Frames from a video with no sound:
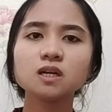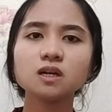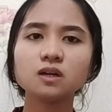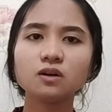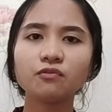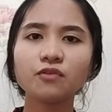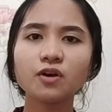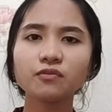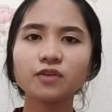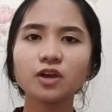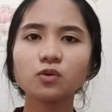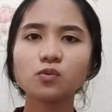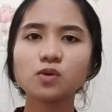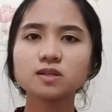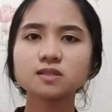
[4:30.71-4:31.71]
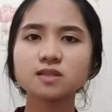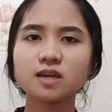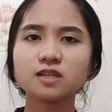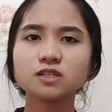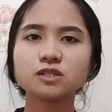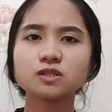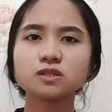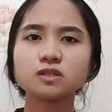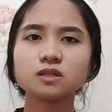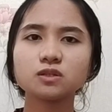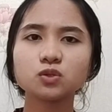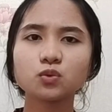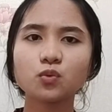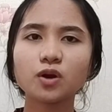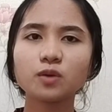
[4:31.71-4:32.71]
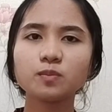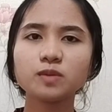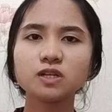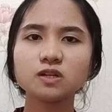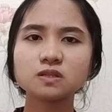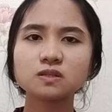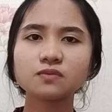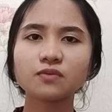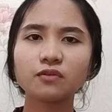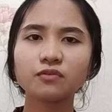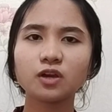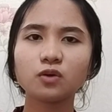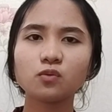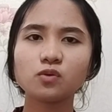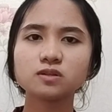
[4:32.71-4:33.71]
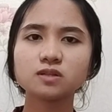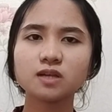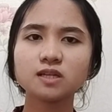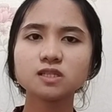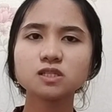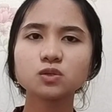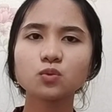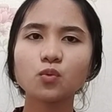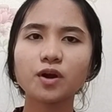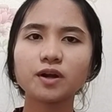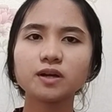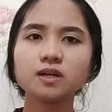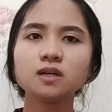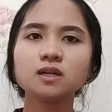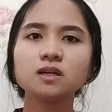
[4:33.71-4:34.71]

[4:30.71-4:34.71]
5 equals and square minus 5 equals n square.